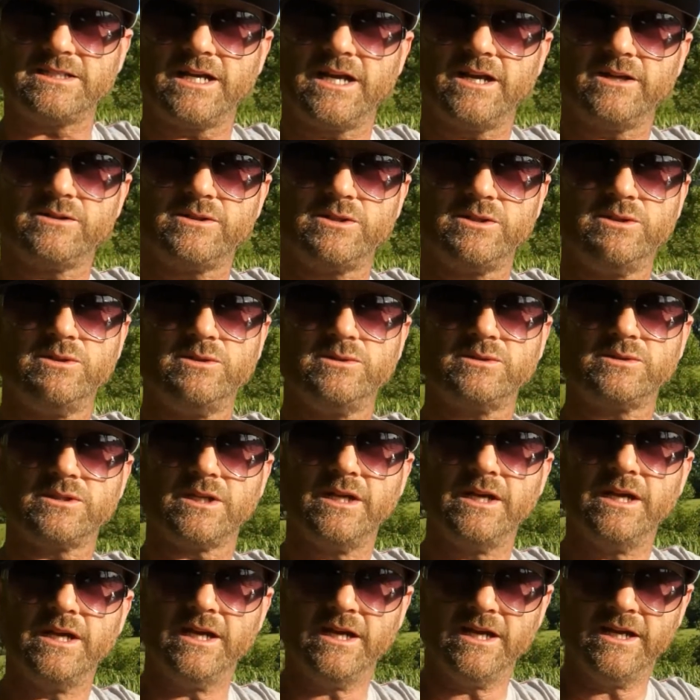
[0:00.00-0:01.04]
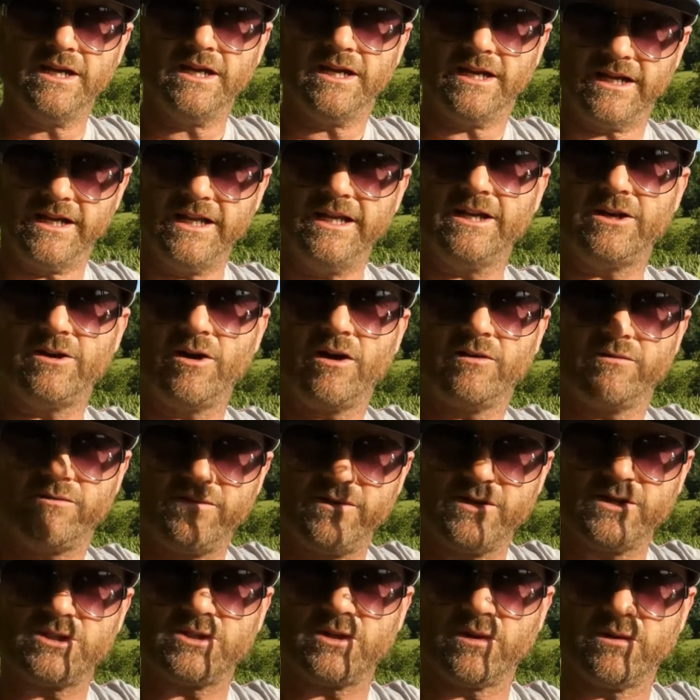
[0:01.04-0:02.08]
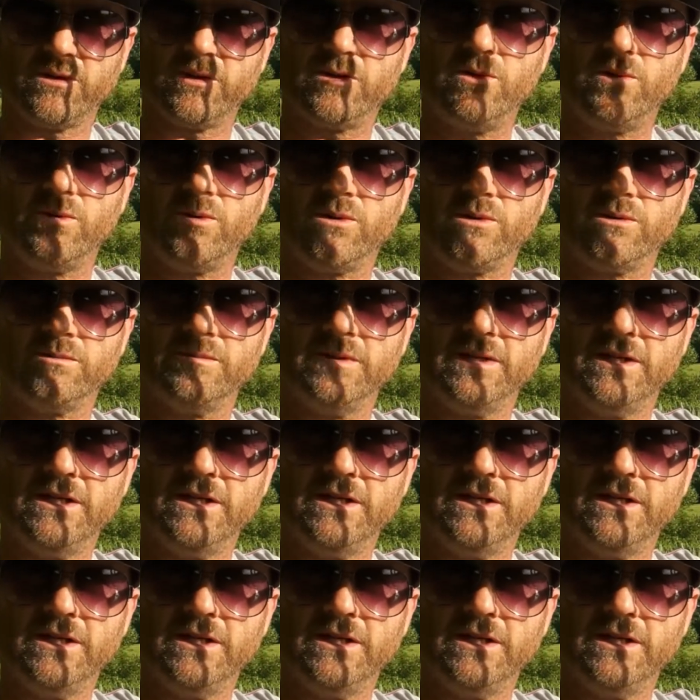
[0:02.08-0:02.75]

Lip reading: How To's, and he caught fish on the corn.